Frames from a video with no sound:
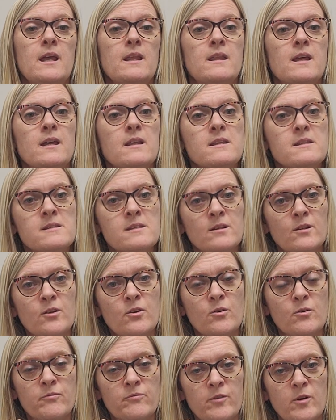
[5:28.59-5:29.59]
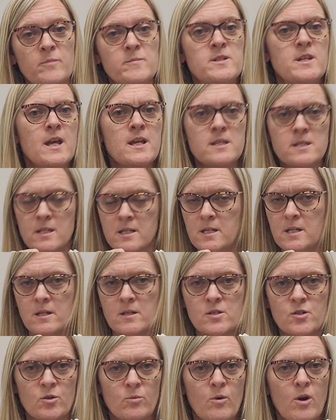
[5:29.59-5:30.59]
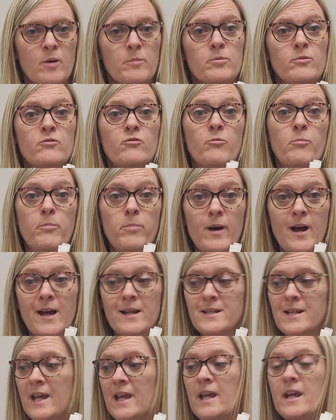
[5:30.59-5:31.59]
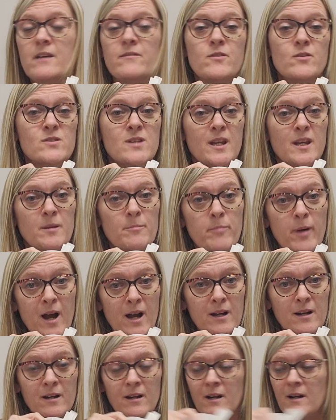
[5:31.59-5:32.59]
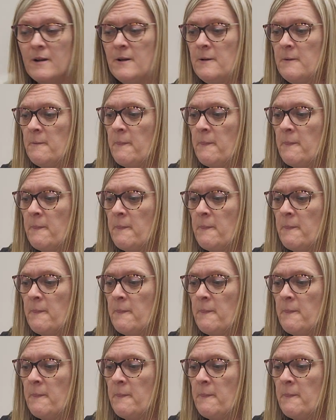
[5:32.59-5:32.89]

That silicone foams, yes, they tell us they're waterproof, but if there's any pucker